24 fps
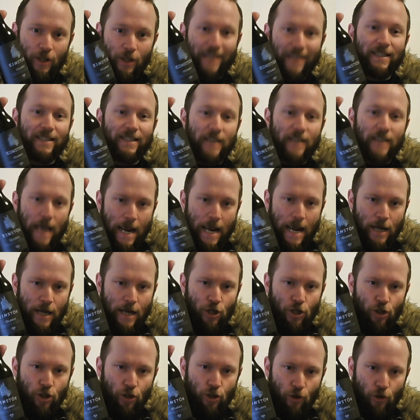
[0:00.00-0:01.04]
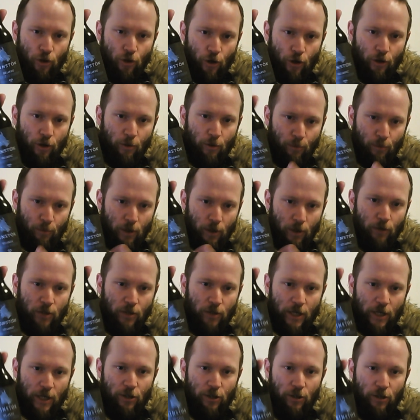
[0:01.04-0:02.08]
That's Einstök, the
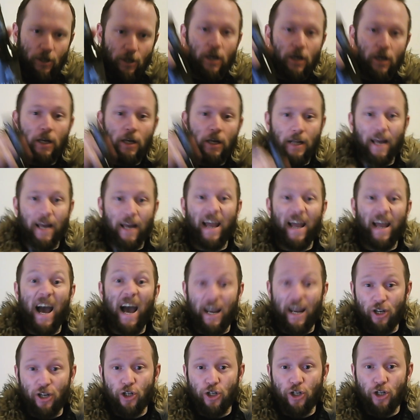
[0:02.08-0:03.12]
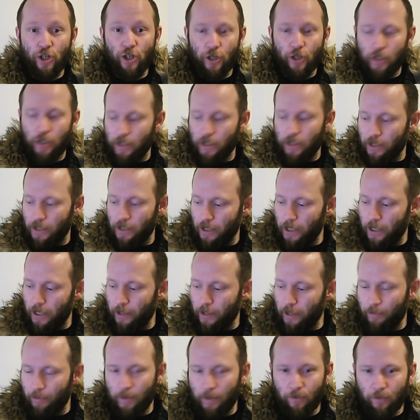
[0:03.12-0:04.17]
pronunciation, not Einstök, as a lot
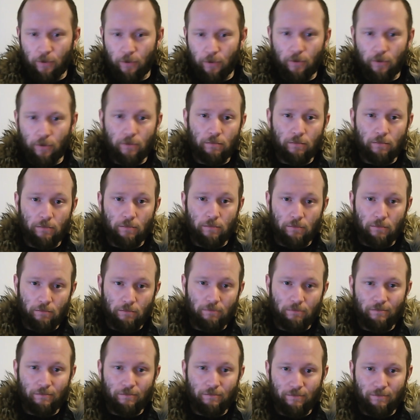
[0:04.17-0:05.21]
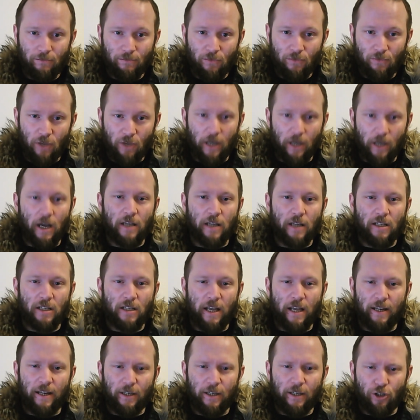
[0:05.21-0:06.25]
of people who think
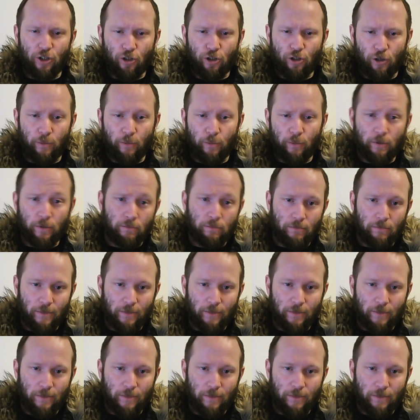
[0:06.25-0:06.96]
Icelandic is German